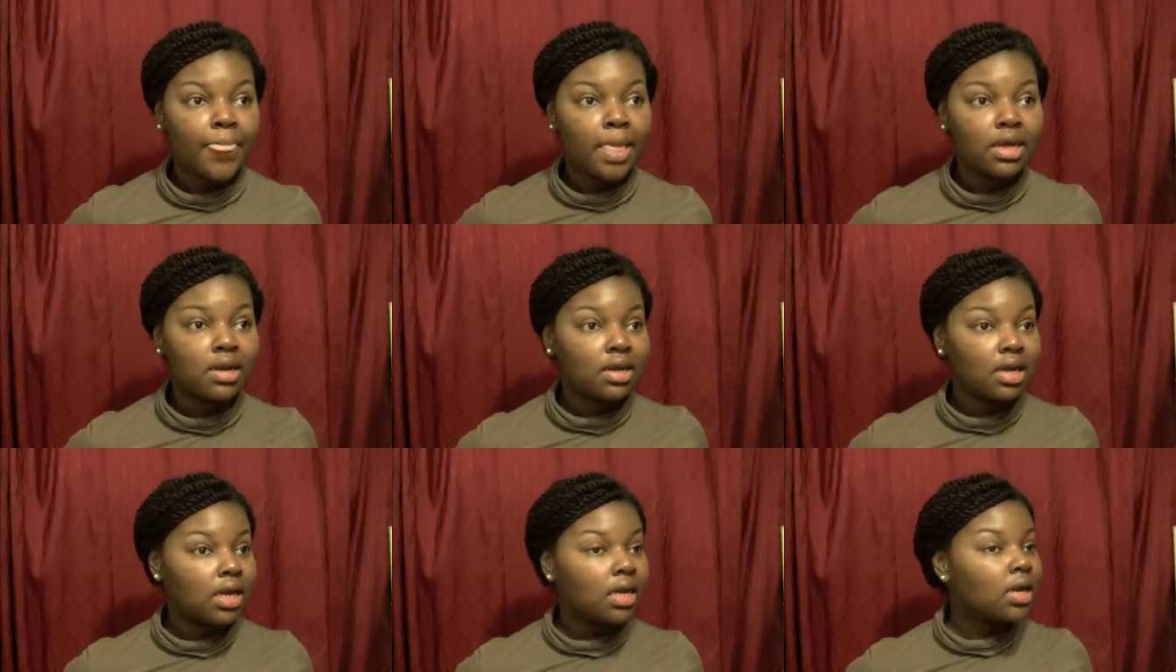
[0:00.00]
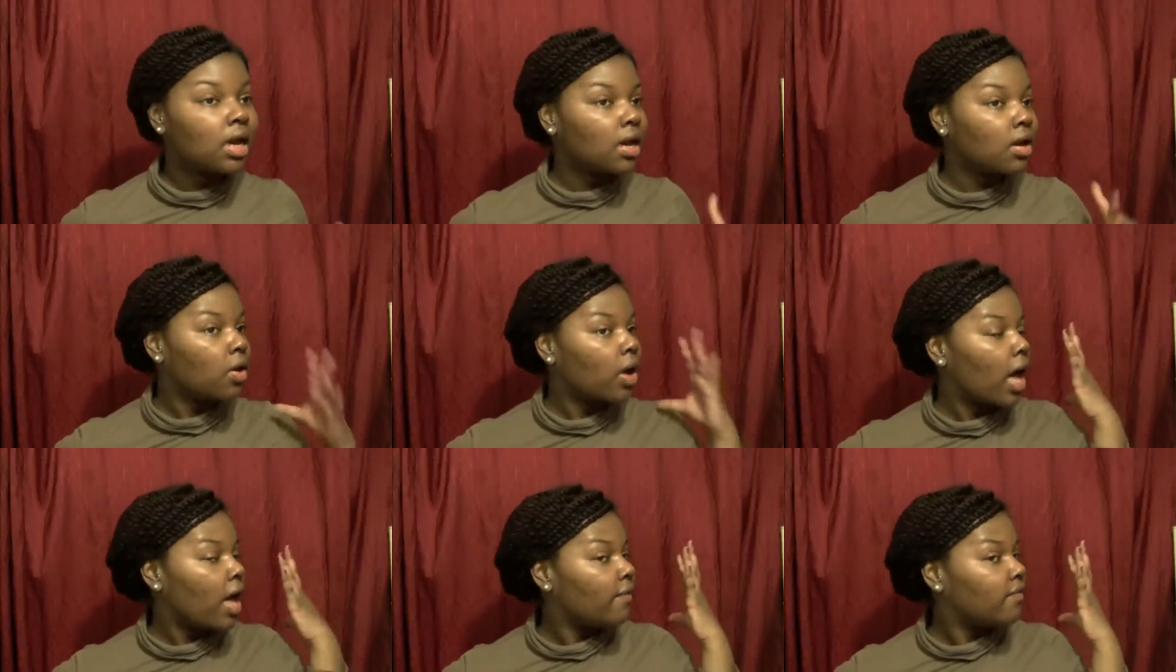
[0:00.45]
And again, I
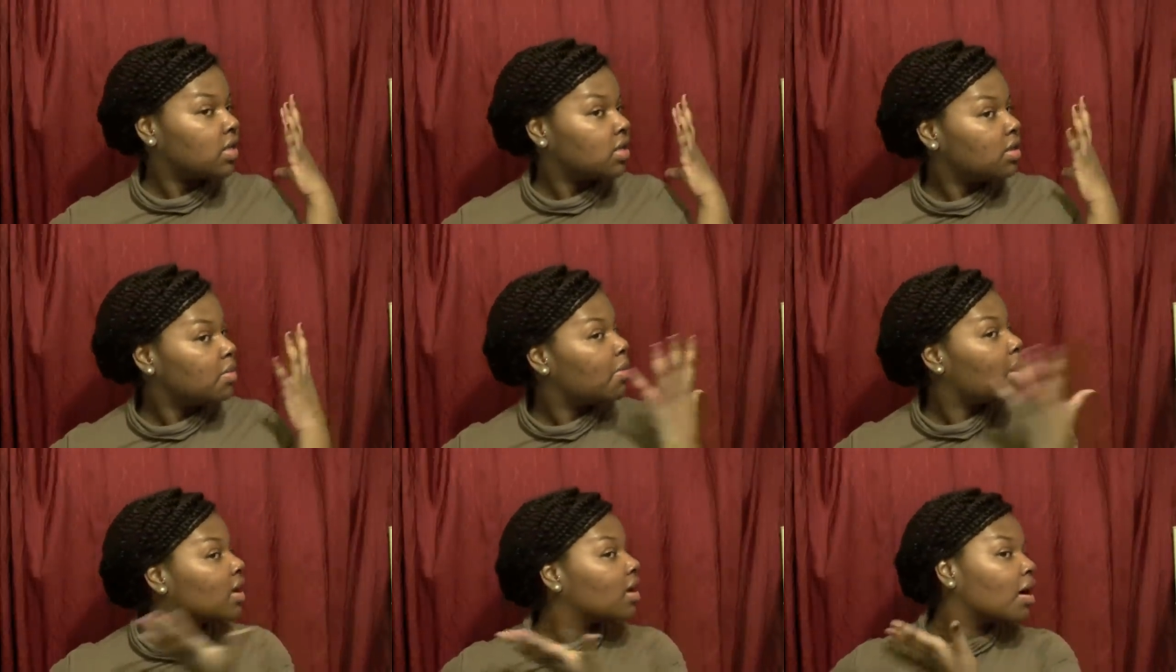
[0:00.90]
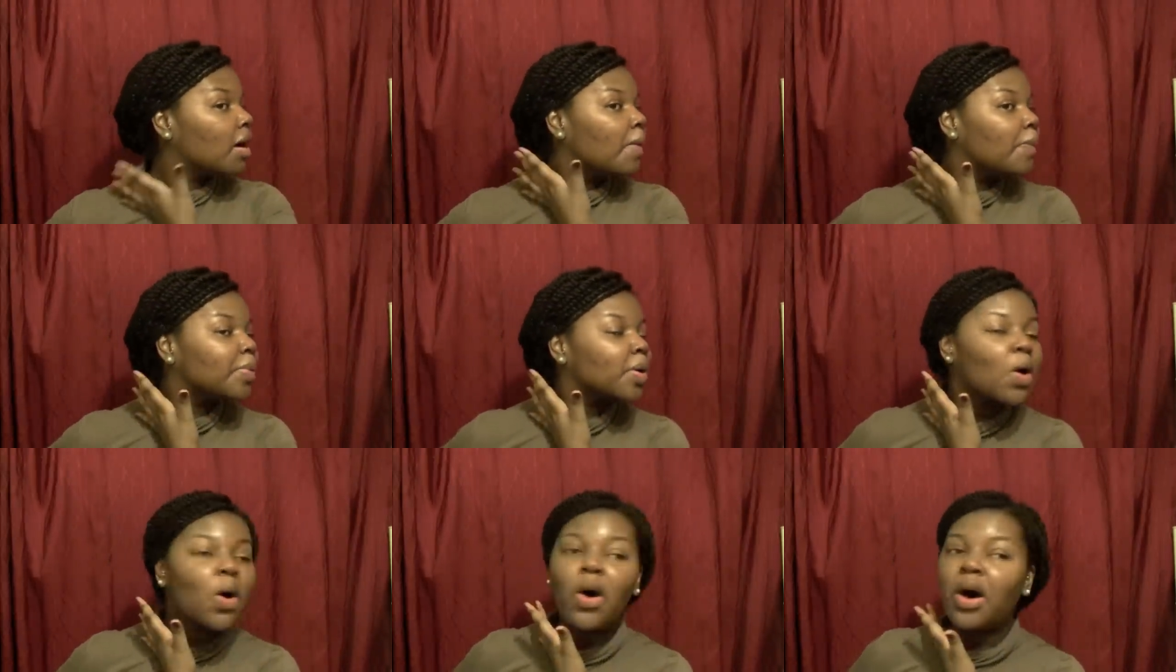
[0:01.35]
don't have any
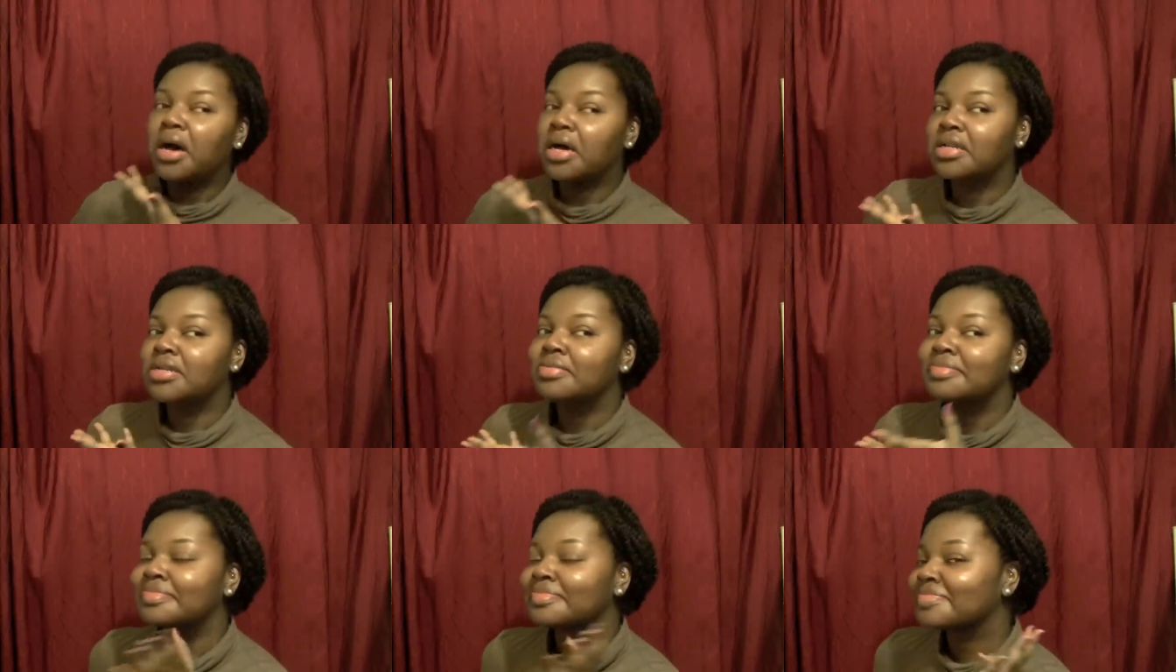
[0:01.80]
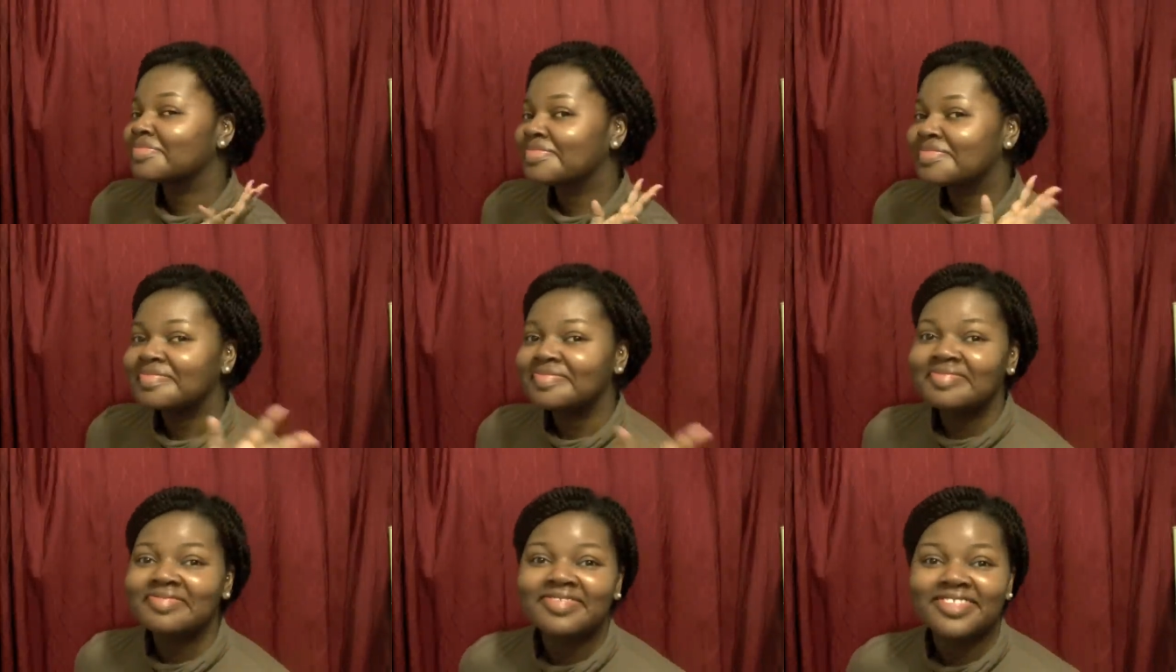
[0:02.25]
makeup on,
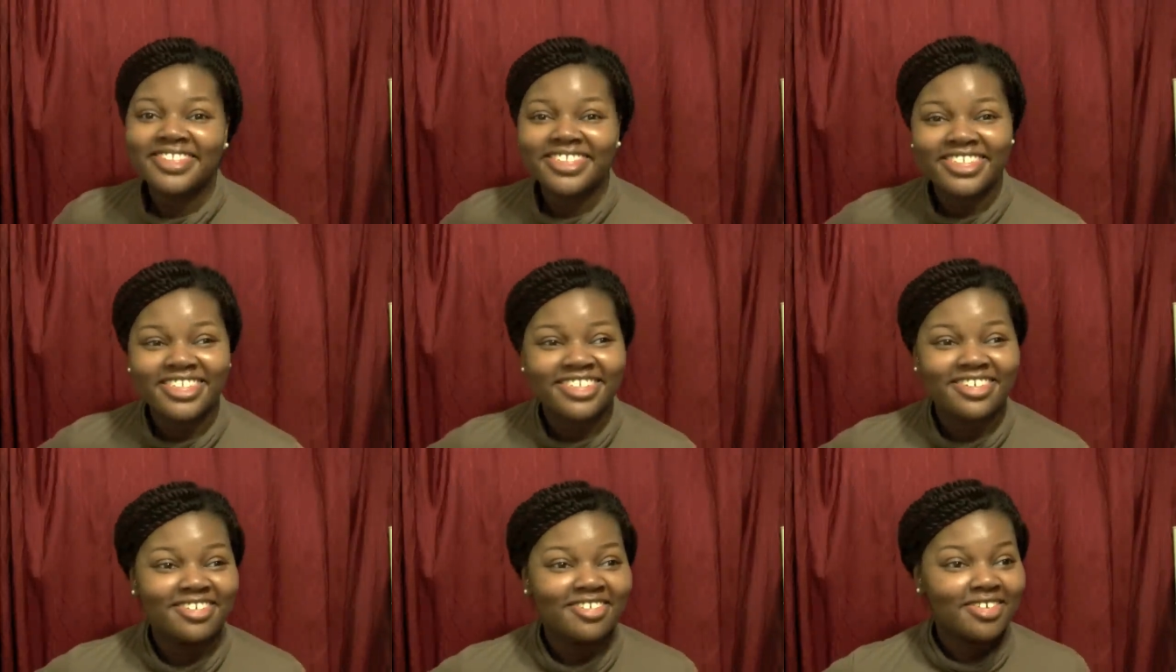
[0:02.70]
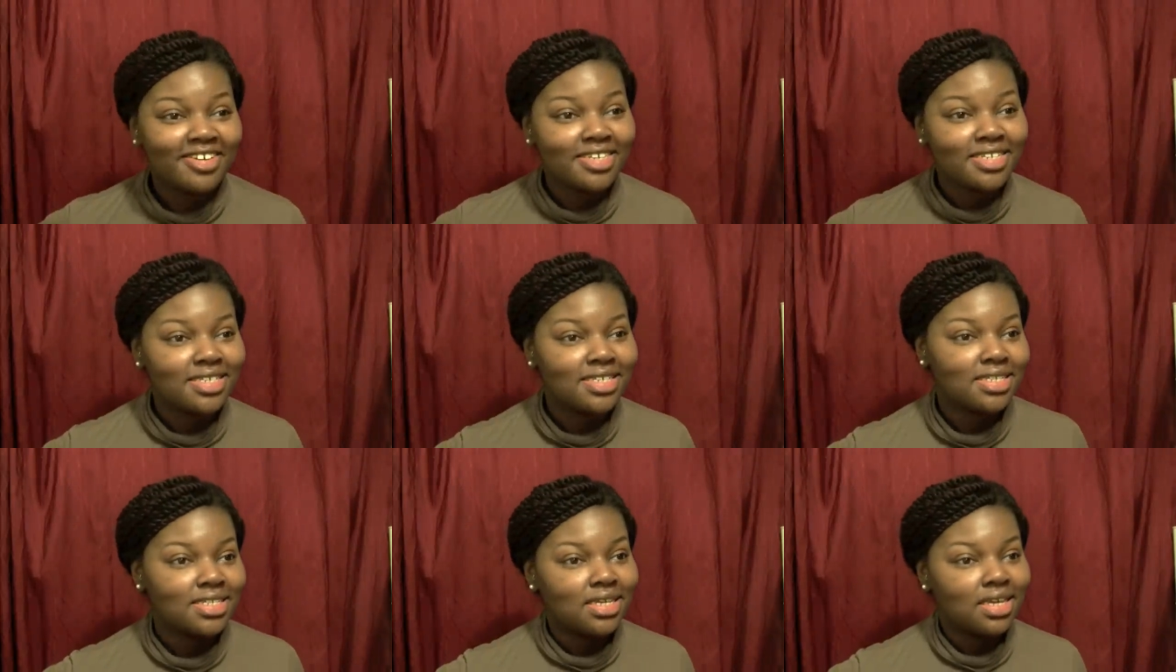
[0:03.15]
so you
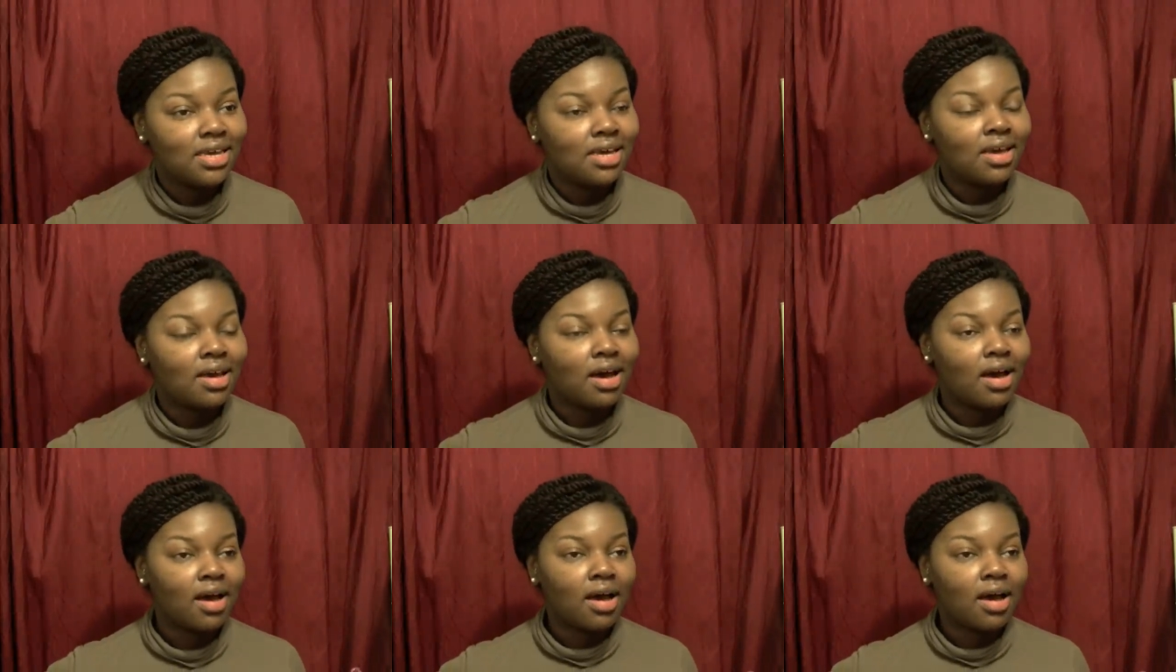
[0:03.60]
can see